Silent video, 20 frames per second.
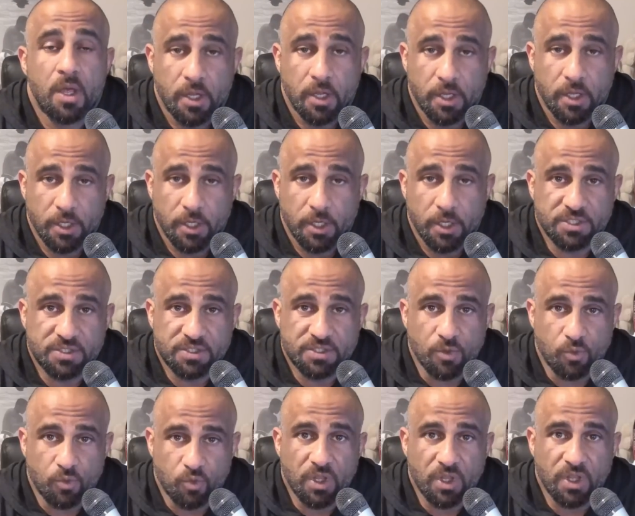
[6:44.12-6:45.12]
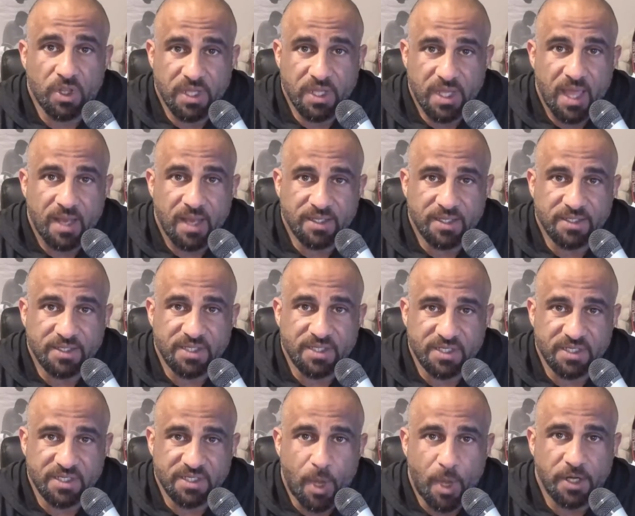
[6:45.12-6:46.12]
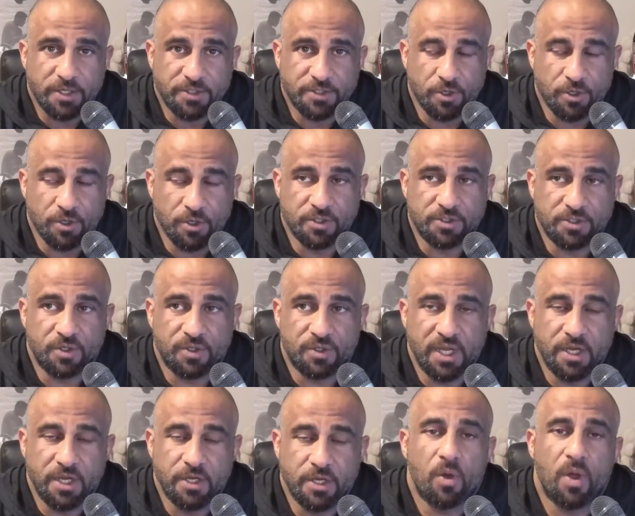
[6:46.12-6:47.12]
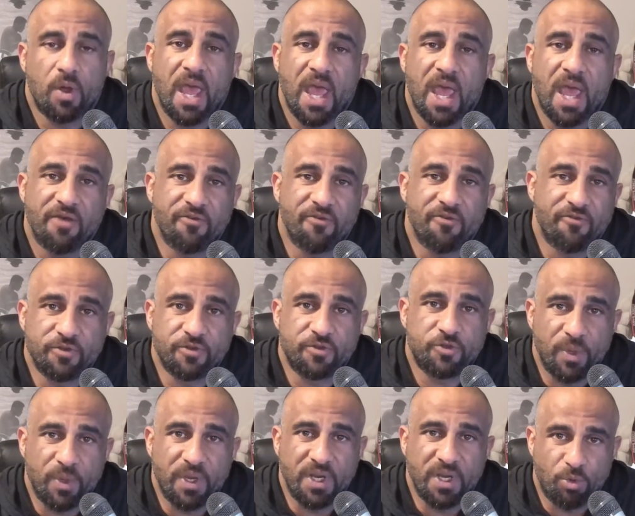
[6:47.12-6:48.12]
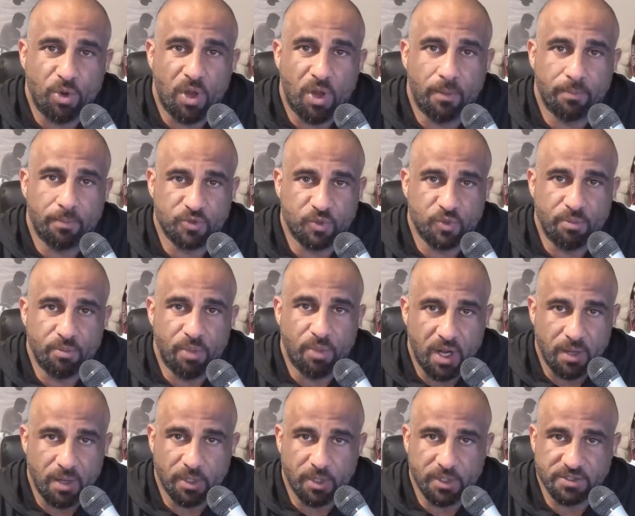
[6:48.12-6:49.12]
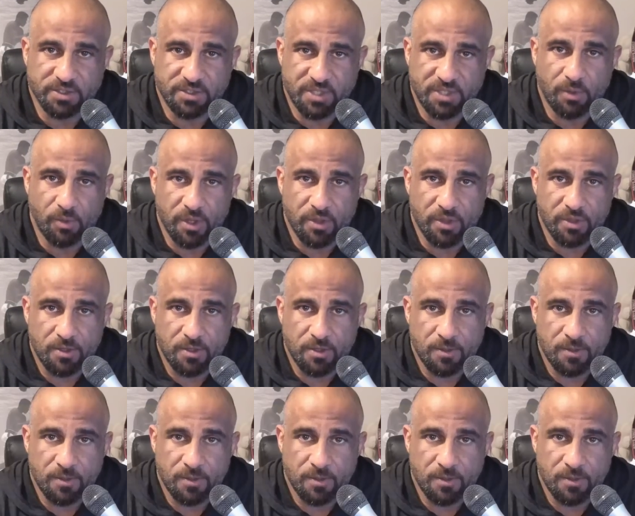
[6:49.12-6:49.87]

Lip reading: you should start to really get these things monitored so that you don't have too many problems when bodybuilding is done with.